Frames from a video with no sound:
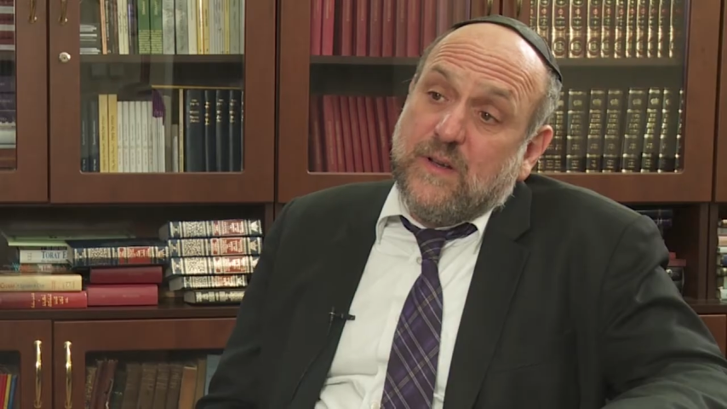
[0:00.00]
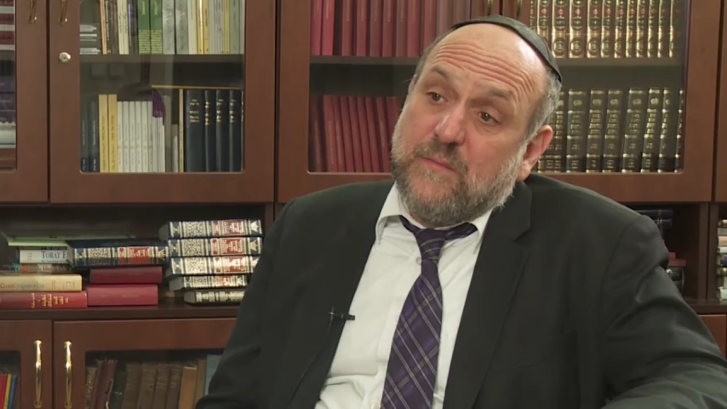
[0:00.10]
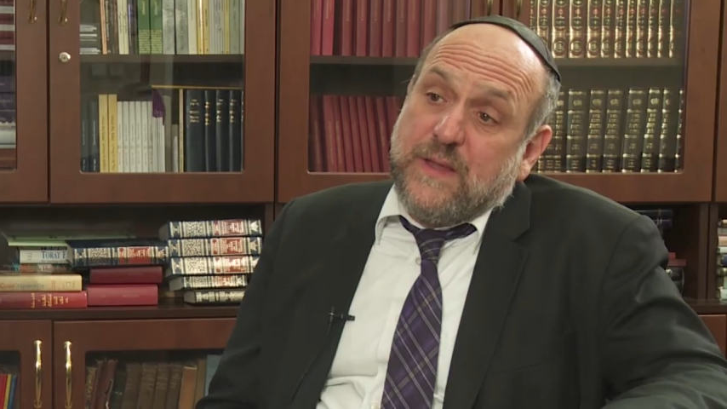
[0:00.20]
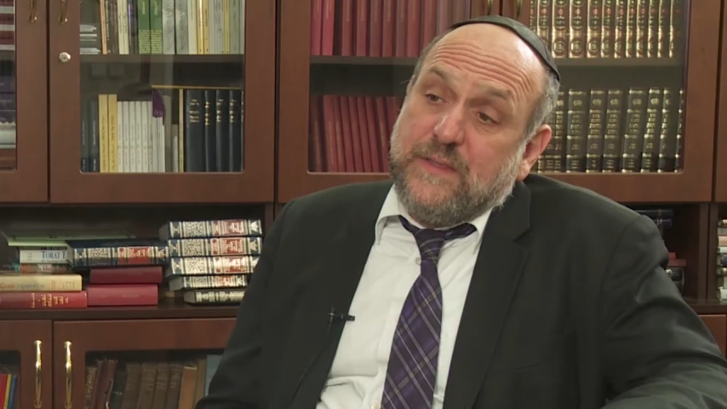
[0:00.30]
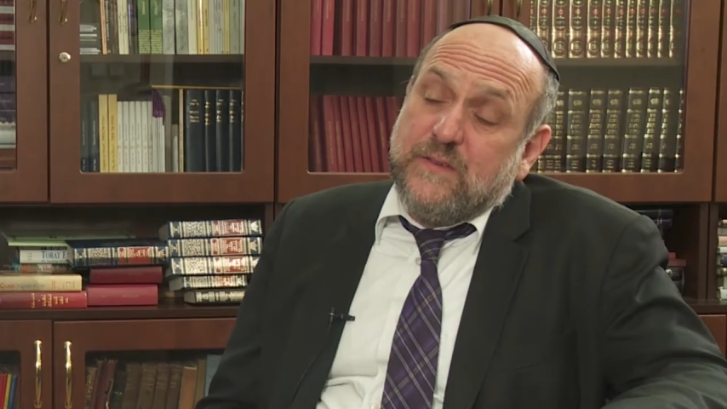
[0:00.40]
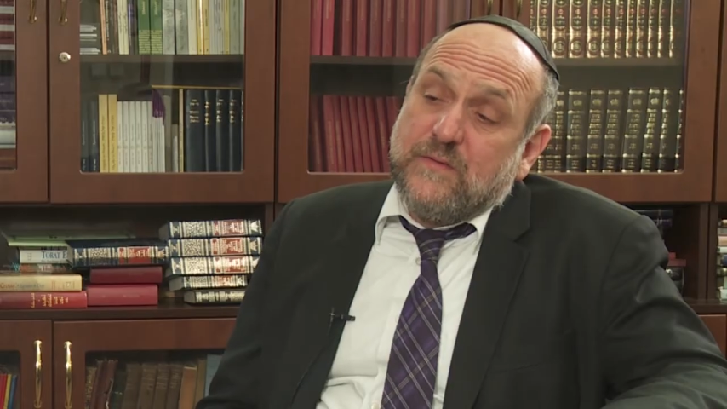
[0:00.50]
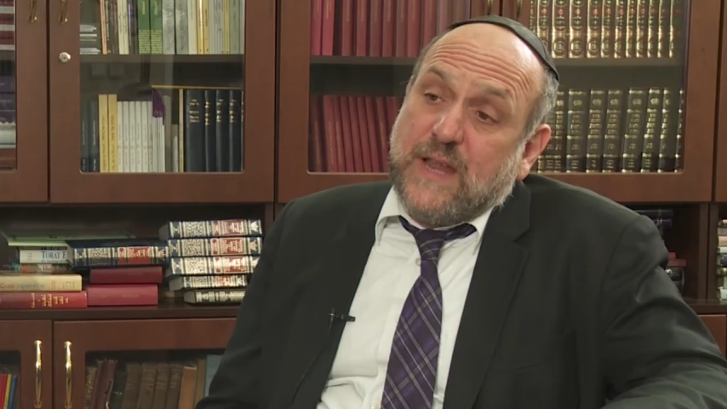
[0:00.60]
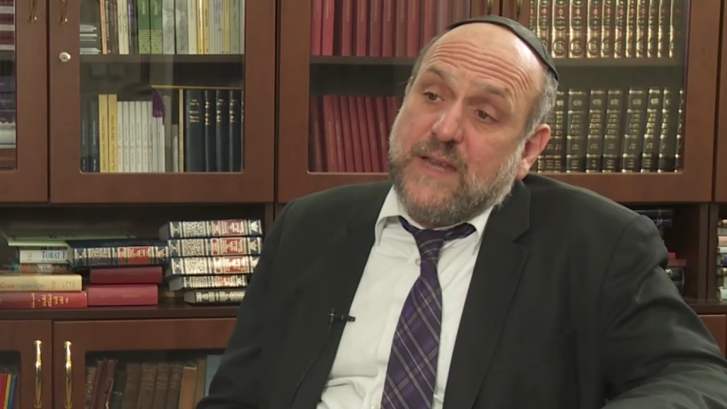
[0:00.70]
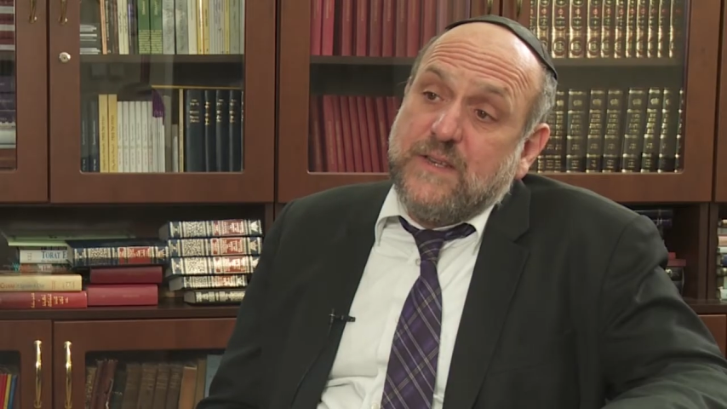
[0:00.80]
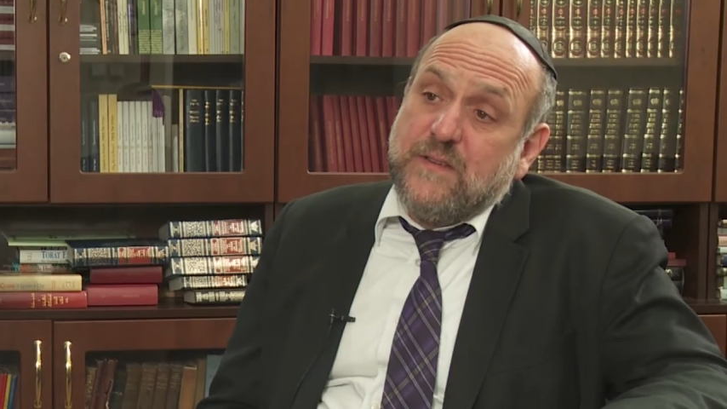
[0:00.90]
by the end of
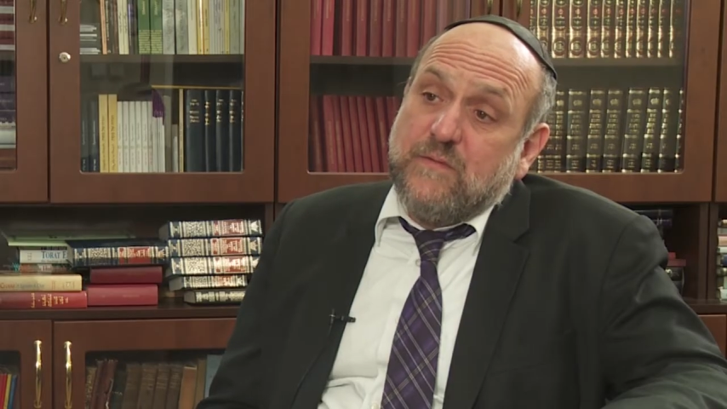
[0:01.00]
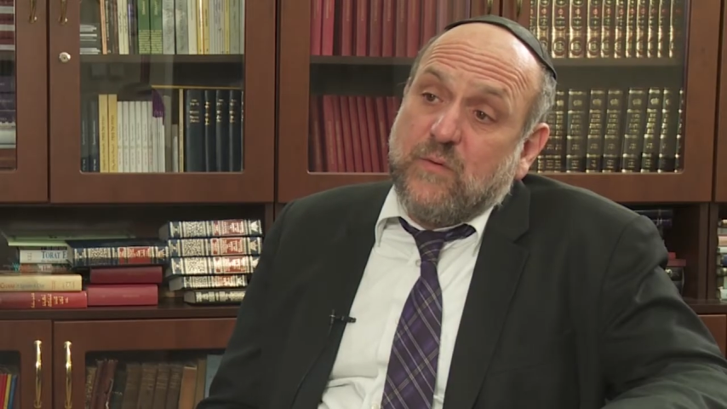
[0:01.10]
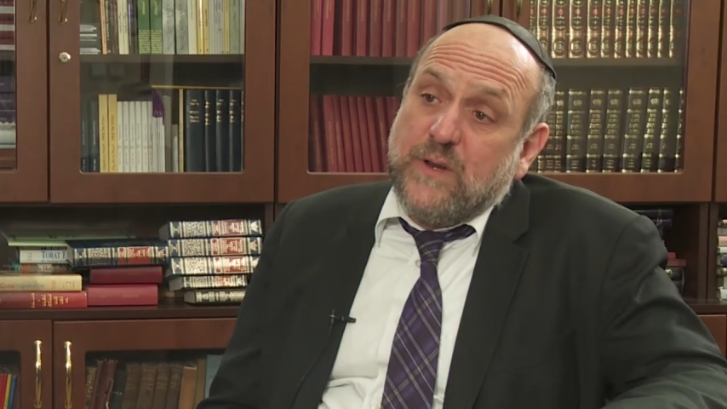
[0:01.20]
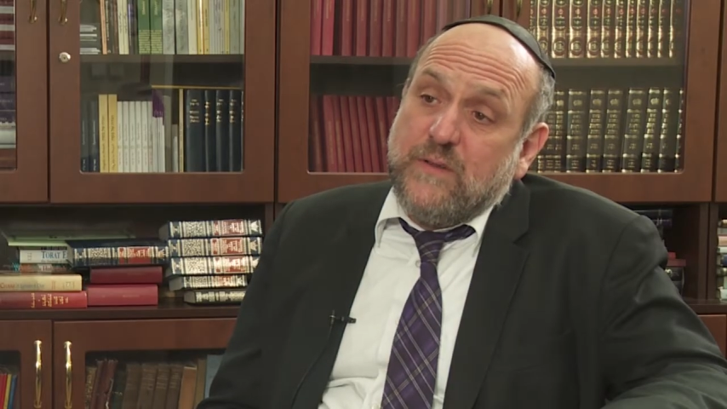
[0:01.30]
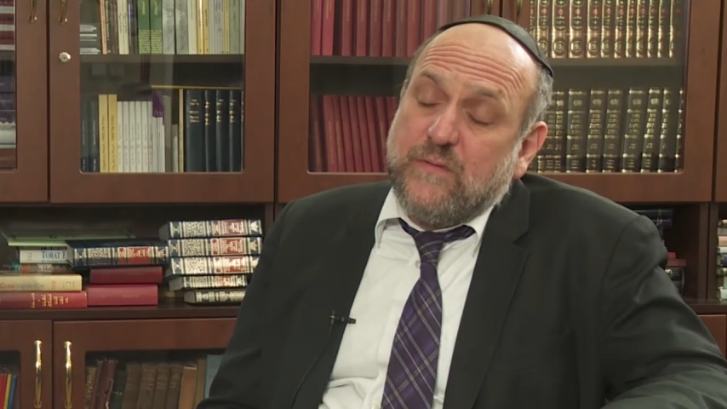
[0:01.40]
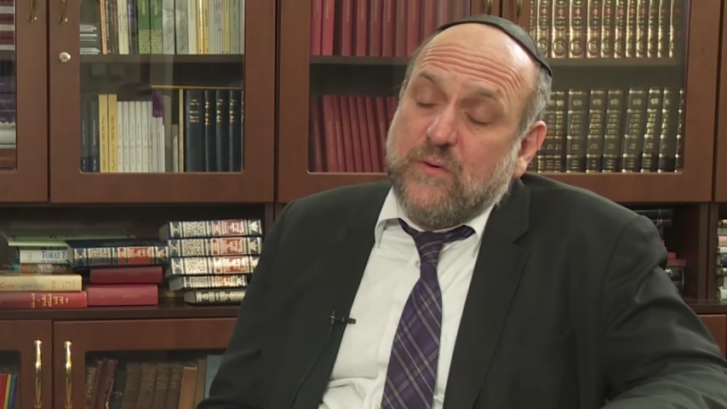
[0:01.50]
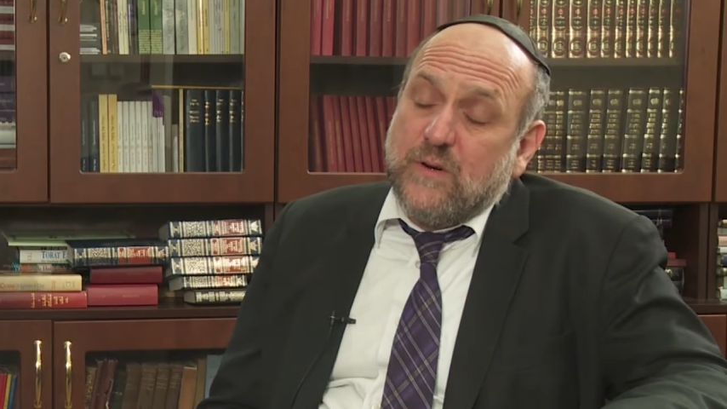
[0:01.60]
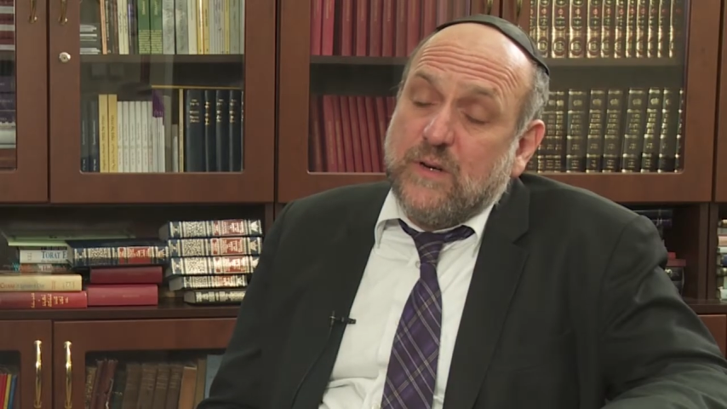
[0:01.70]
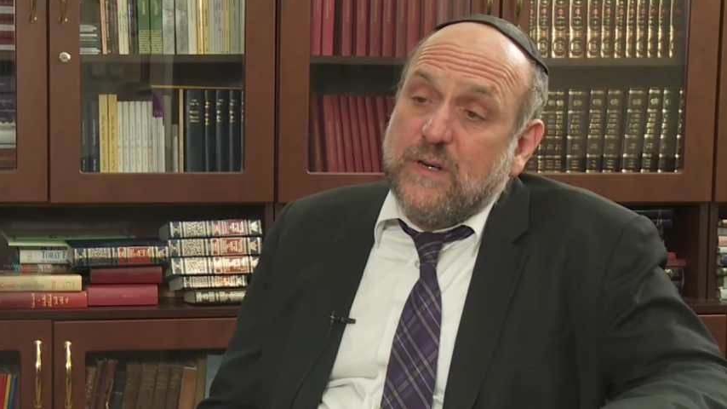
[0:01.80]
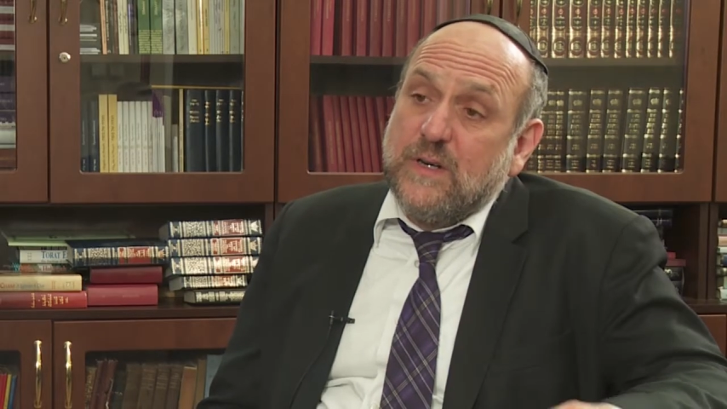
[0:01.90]
1944,